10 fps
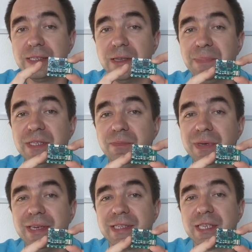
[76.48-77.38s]
the
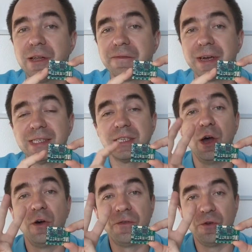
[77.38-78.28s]
PCB itself has
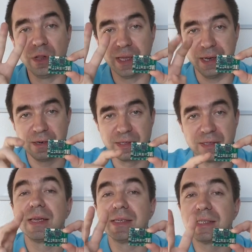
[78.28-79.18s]
4 layers
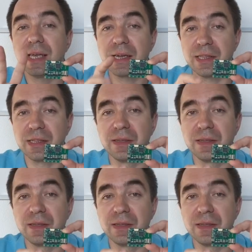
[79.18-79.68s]
Second,